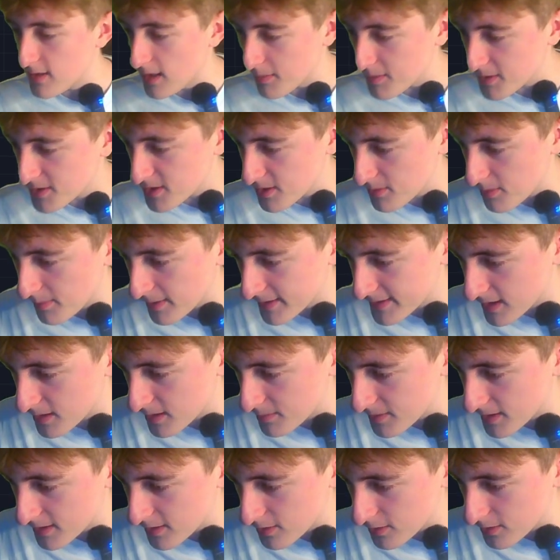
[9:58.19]
I'm going to turn my mic
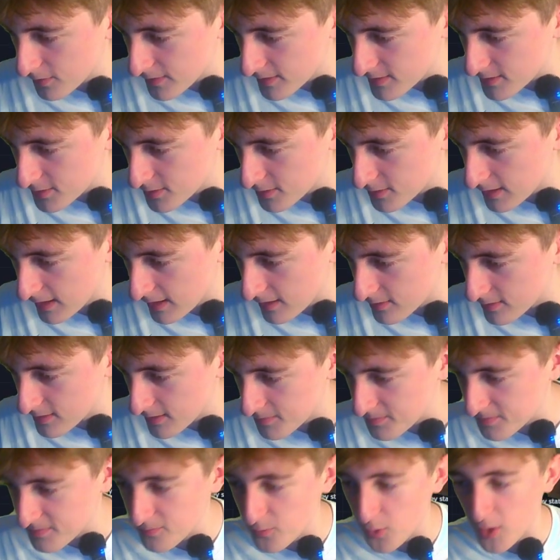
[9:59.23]
down a bit. I don't know if that's too loud,
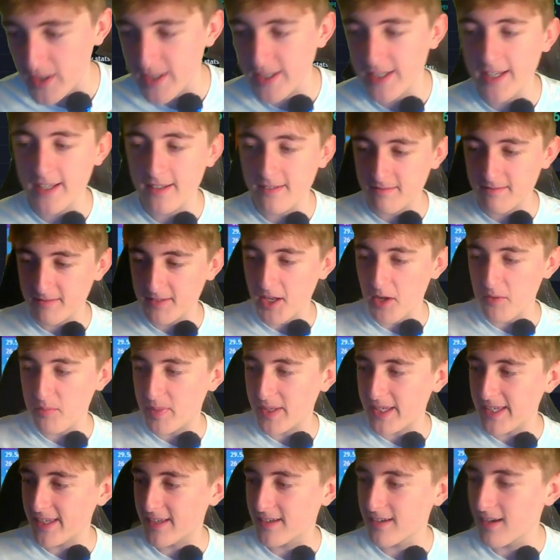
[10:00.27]
because I'm watching it,
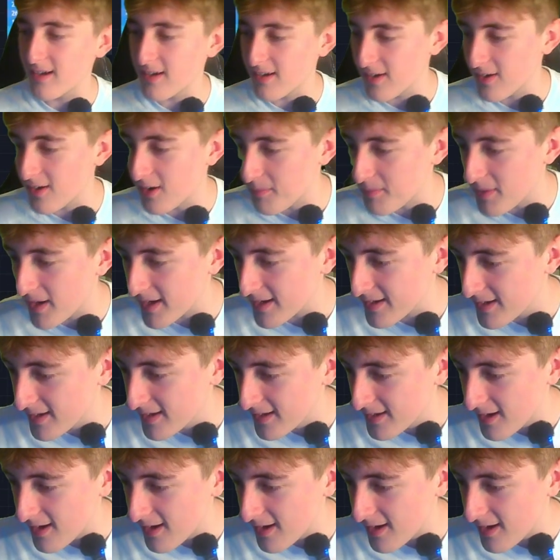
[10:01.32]
peak on my